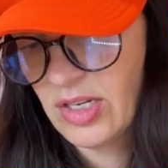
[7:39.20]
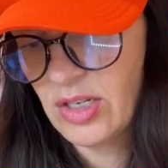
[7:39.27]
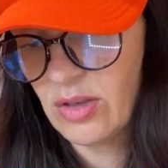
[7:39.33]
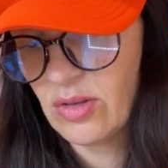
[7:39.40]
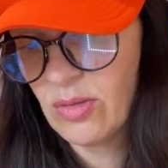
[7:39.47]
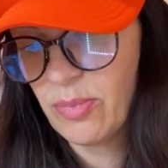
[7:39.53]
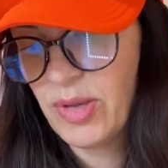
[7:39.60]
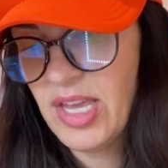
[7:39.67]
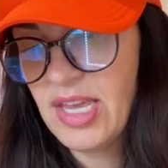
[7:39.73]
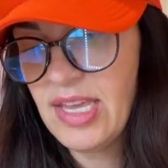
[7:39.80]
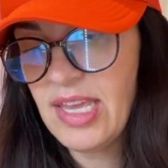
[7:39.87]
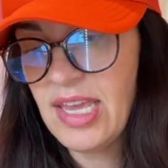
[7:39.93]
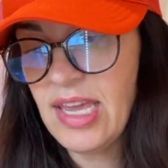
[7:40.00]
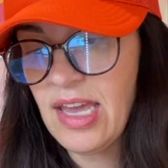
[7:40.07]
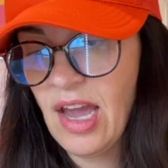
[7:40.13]
we're going to do the
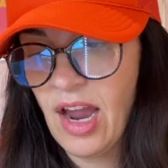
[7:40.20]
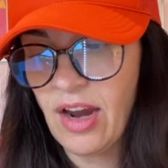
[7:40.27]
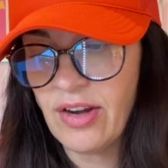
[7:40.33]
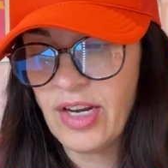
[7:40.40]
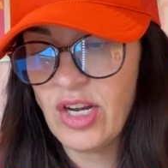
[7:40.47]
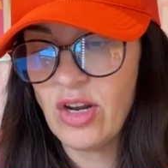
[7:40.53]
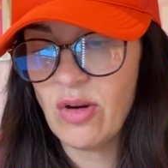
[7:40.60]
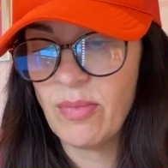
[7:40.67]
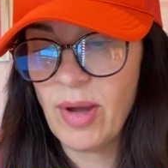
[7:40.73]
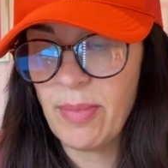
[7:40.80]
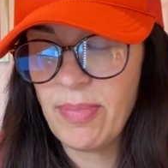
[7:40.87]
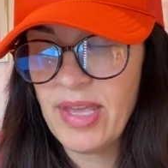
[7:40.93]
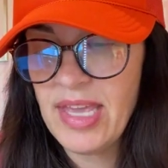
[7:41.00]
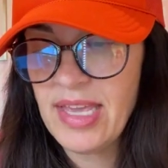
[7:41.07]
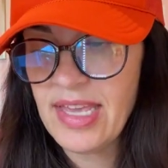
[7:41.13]
pinky. I already know
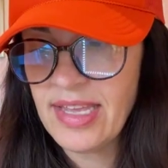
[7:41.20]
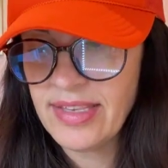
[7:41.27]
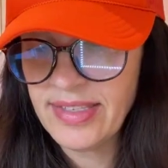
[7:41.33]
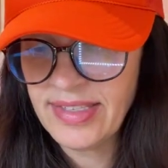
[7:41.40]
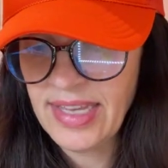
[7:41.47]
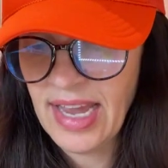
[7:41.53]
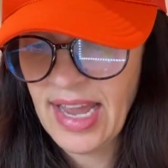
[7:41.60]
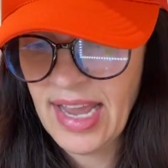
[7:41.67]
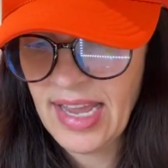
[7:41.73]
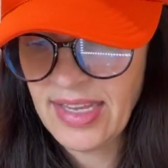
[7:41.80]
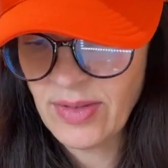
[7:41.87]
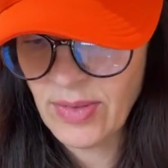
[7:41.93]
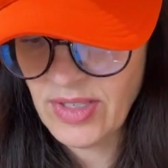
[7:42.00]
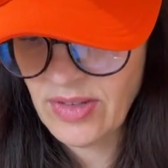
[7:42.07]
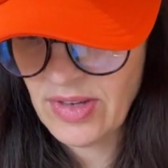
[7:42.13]
my pinky
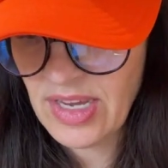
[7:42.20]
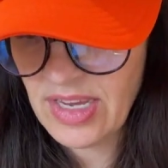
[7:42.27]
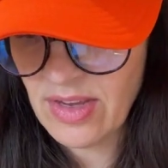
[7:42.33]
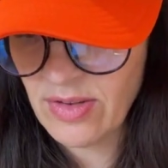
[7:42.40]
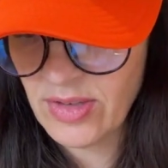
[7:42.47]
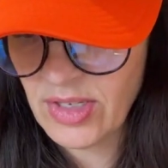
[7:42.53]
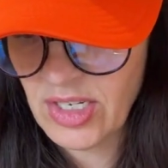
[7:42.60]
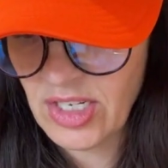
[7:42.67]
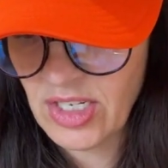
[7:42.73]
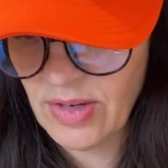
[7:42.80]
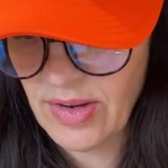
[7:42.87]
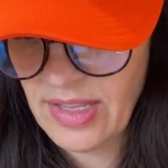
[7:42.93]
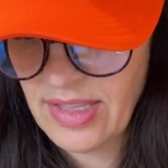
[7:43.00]
size. Once you get used to